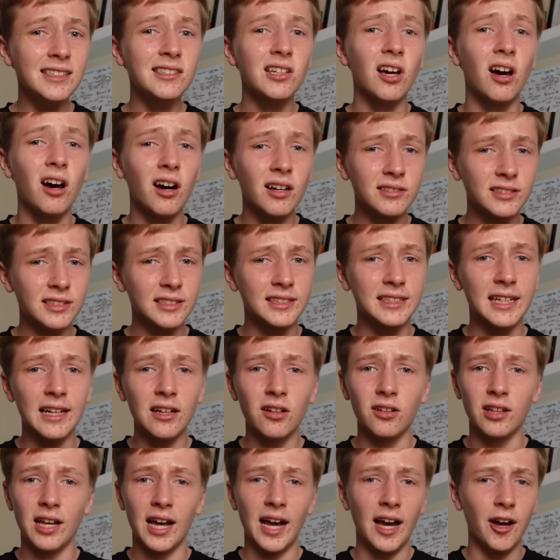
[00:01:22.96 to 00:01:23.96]
hard to
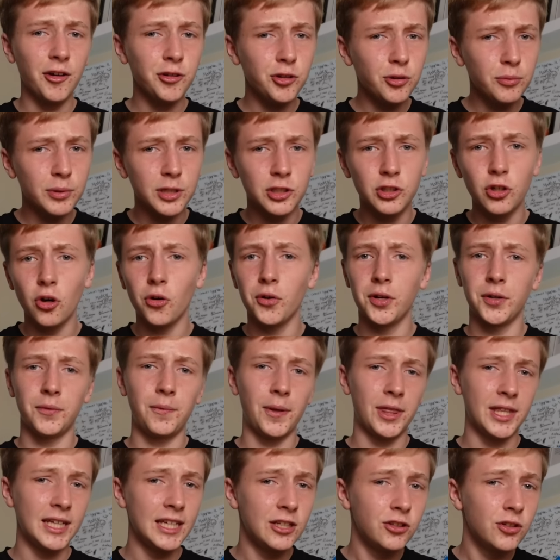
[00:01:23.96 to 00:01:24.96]
tell how you are going
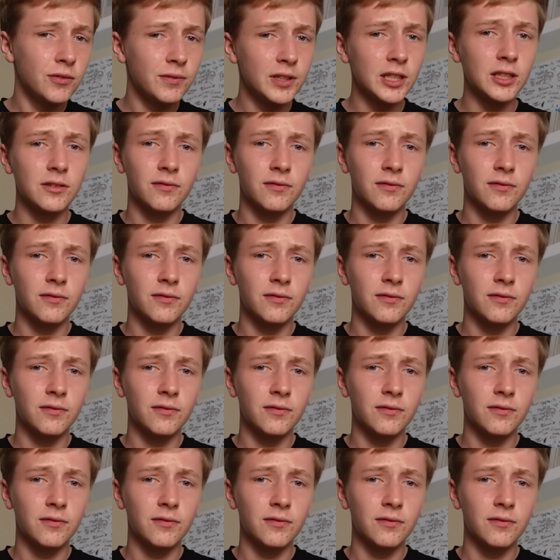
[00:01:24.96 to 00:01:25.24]
with each of these